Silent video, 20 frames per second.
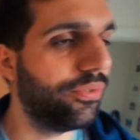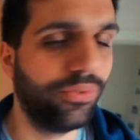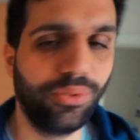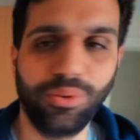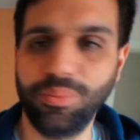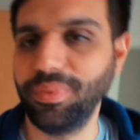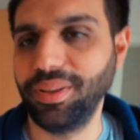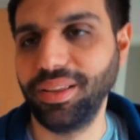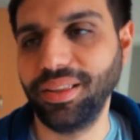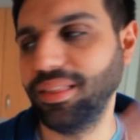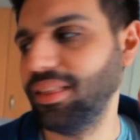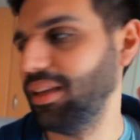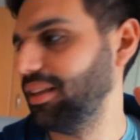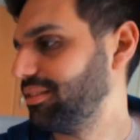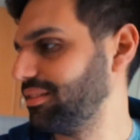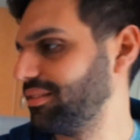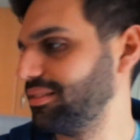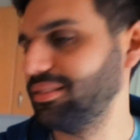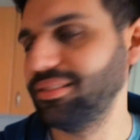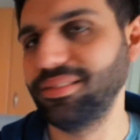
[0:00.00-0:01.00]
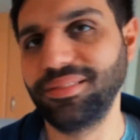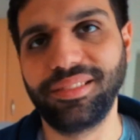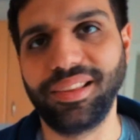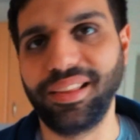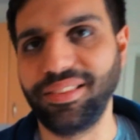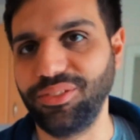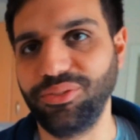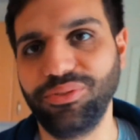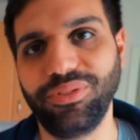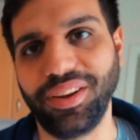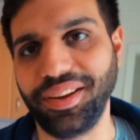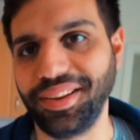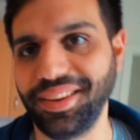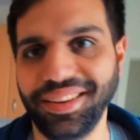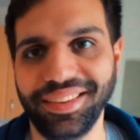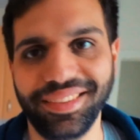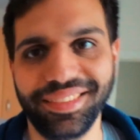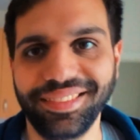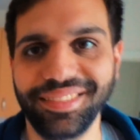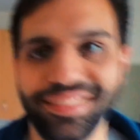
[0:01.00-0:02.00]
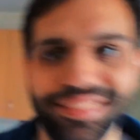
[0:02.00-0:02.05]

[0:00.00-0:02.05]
for me that's that's fine.